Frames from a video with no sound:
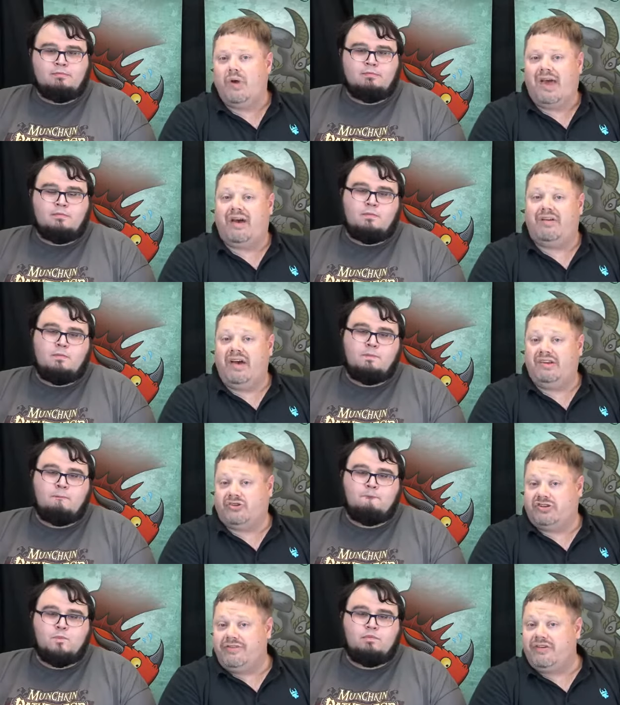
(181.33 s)
Speaker 1: have a
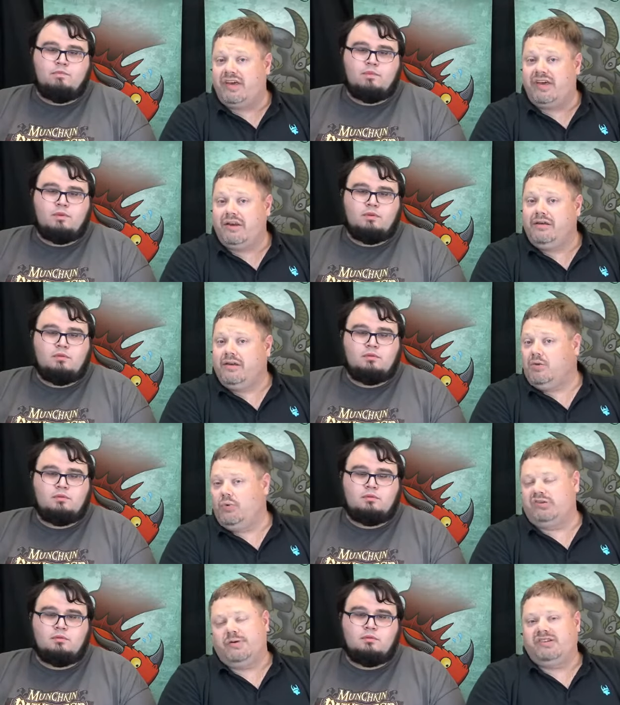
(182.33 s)
certificate with
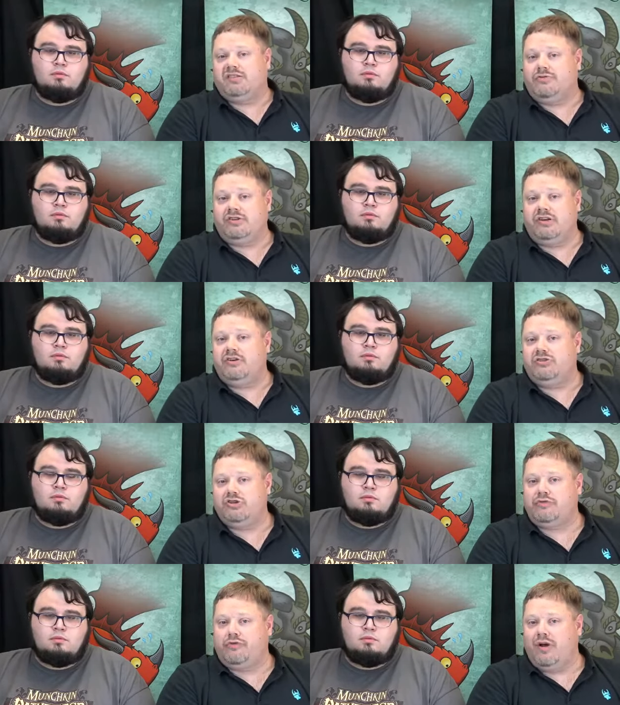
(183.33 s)
spaces for signatures
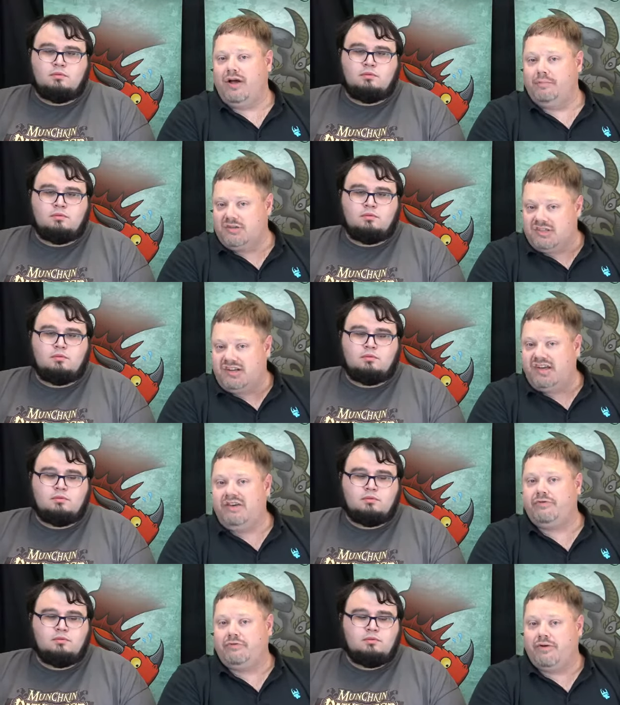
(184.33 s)
from Steve,
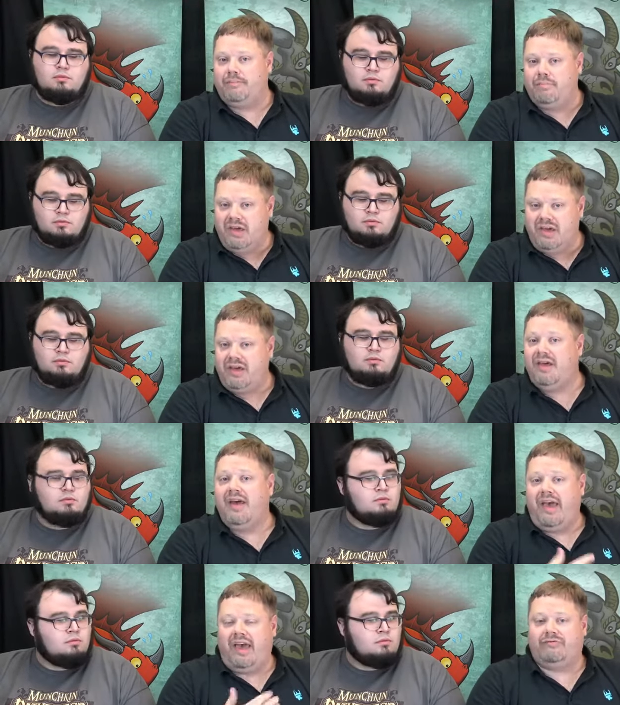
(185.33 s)
from me,
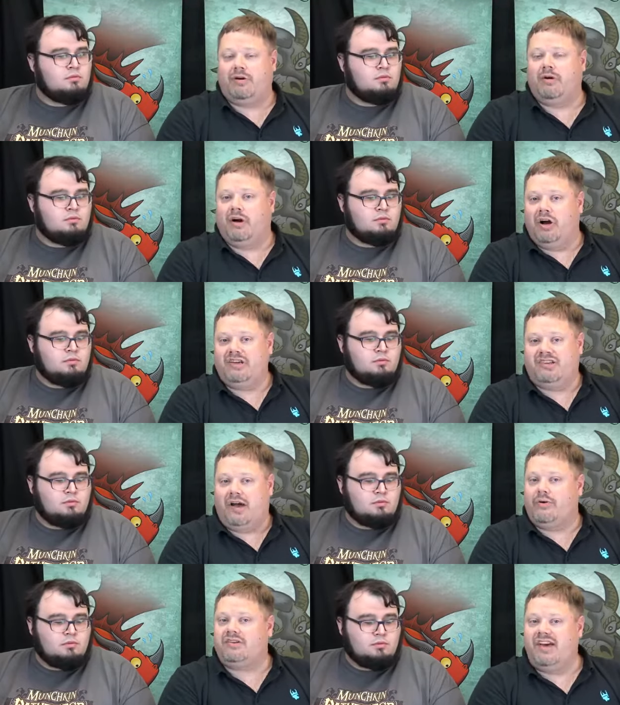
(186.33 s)
and from our artist
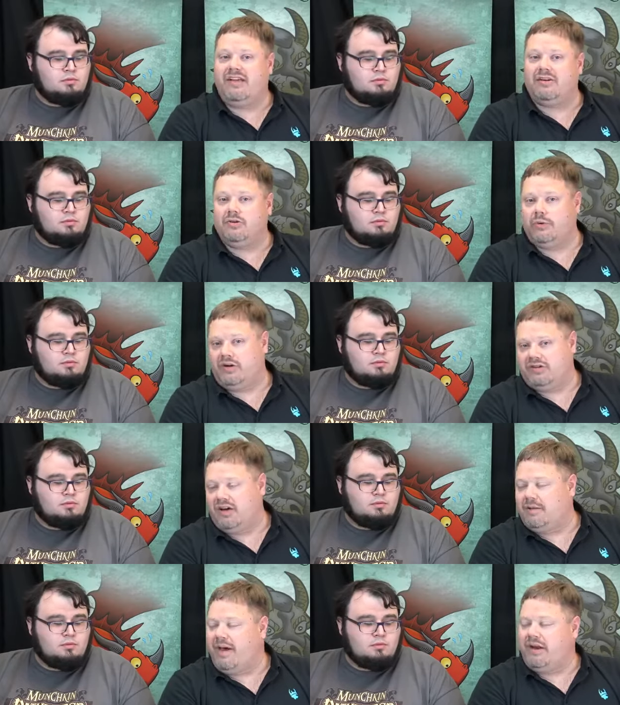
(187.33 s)
Howard Tayler, who we're going to talk
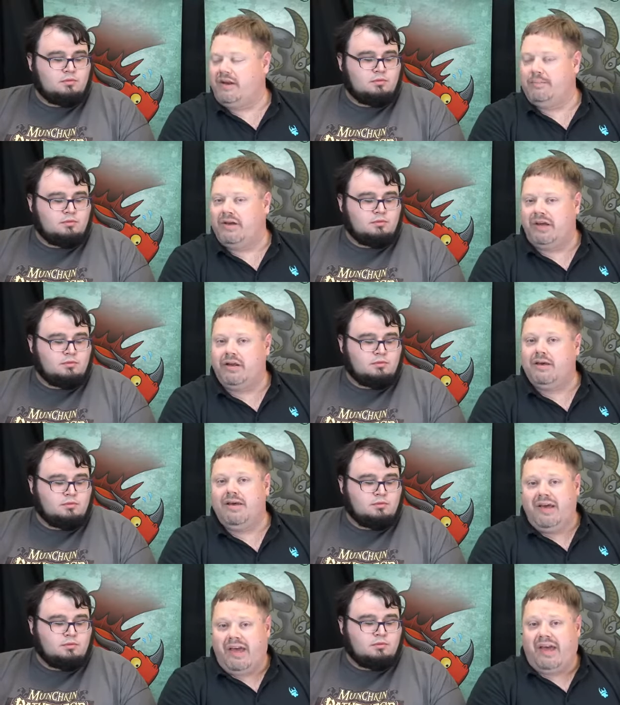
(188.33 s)
about in a minute.
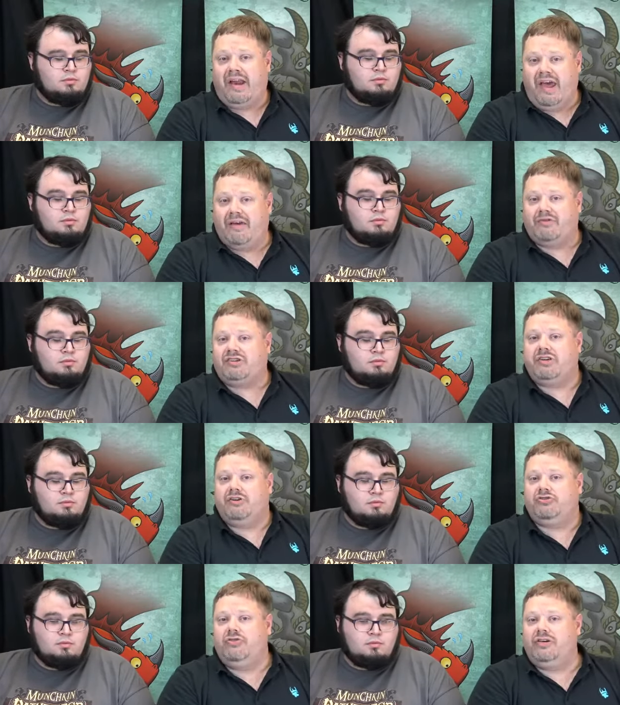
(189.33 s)
And every signature
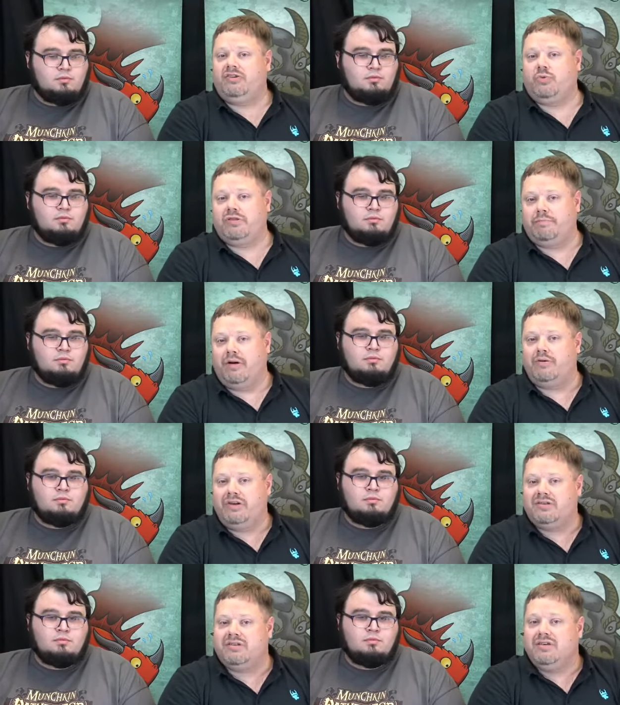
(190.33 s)
you get is worth a bonus.